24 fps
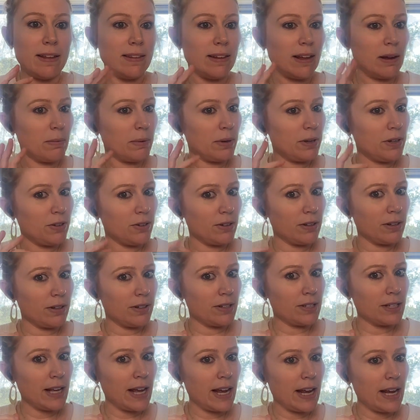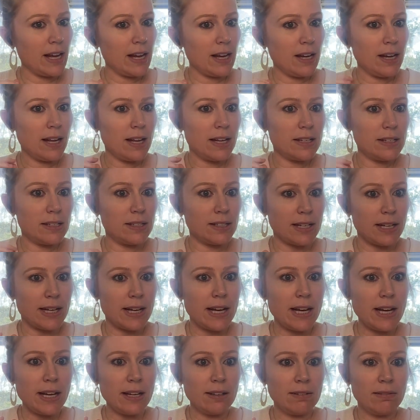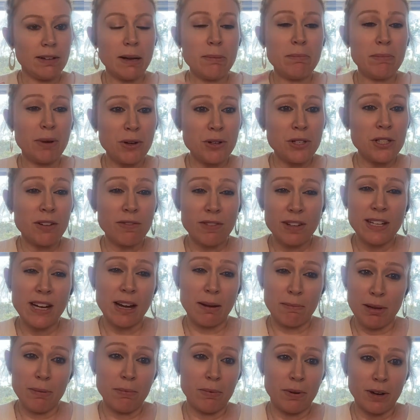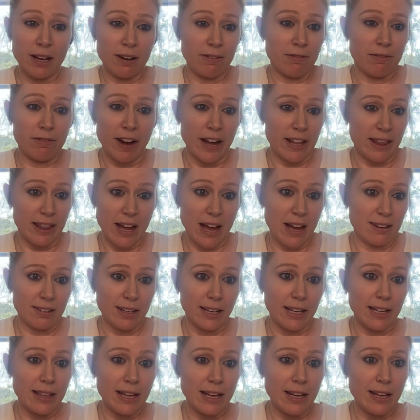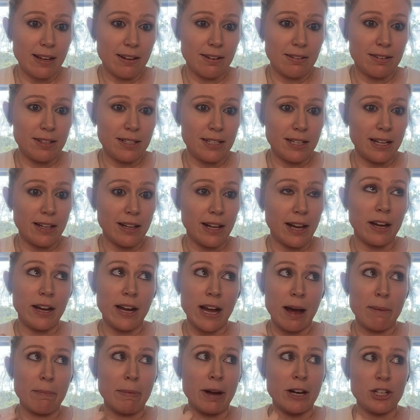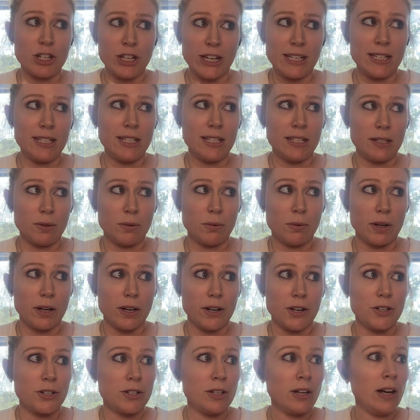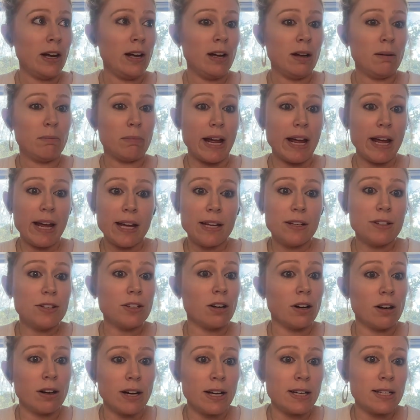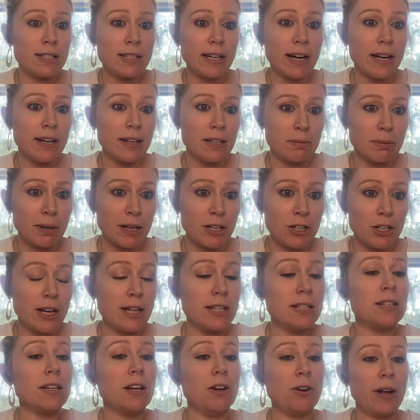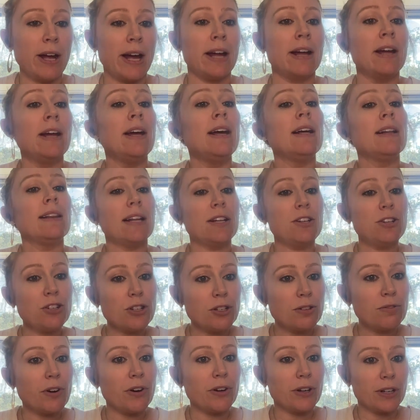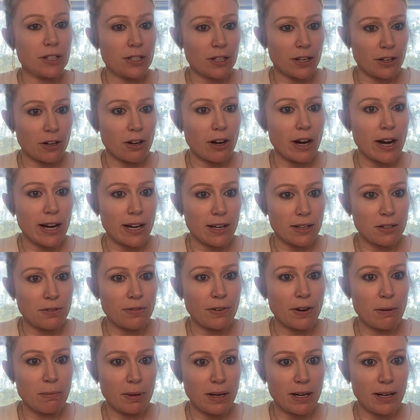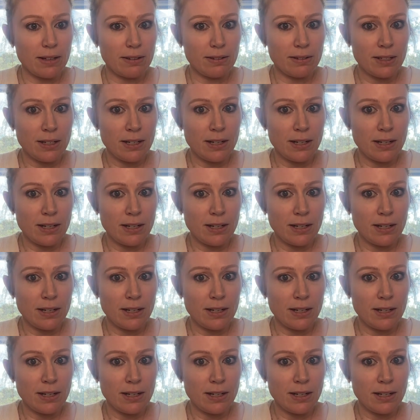then they would do a little scan and see. And most of the time people can find that. Like they can see like, yeah, my chest is the worst. my hands aren't as tight as my chest. Okay, let's just focus on your hands for a minute.